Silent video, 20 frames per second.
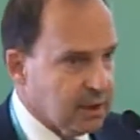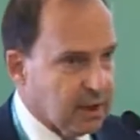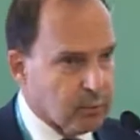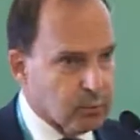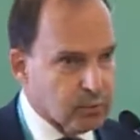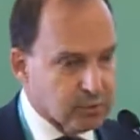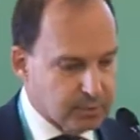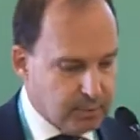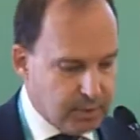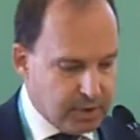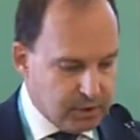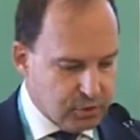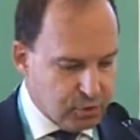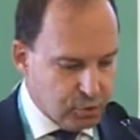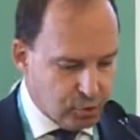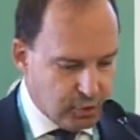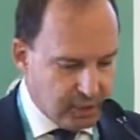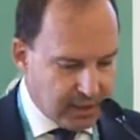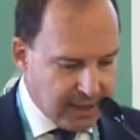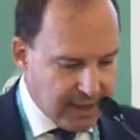I was
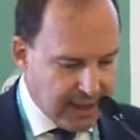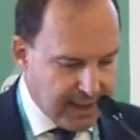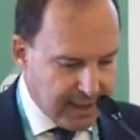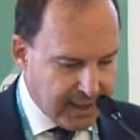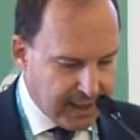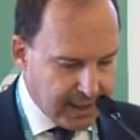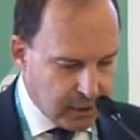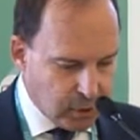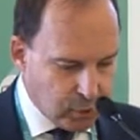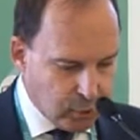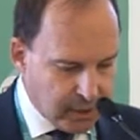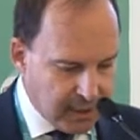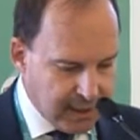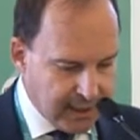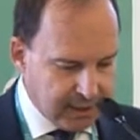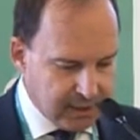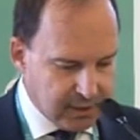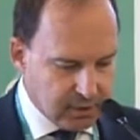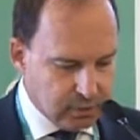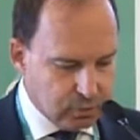mentioning Lara,
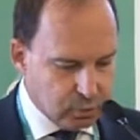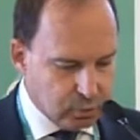connected